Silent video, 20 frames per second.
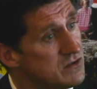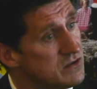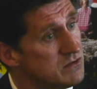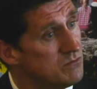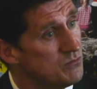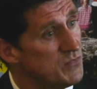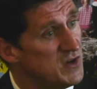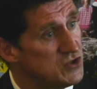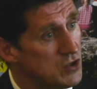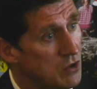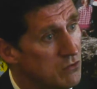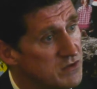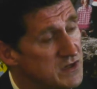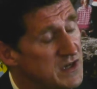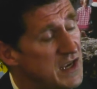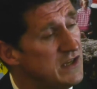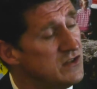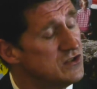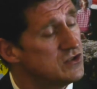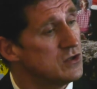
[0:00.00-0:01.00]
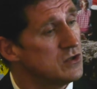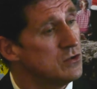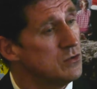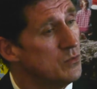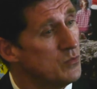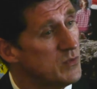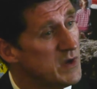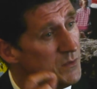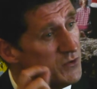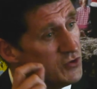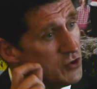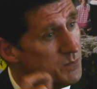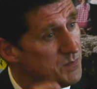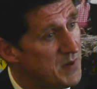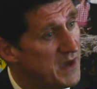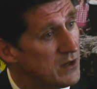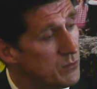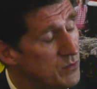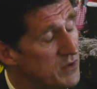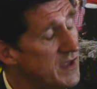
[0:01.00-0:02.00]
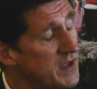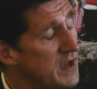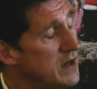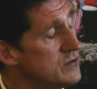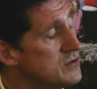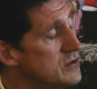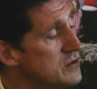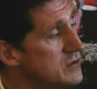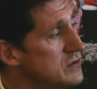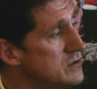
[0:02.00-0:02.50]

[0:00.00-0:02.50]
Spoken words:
We don't need to. We will do better without it.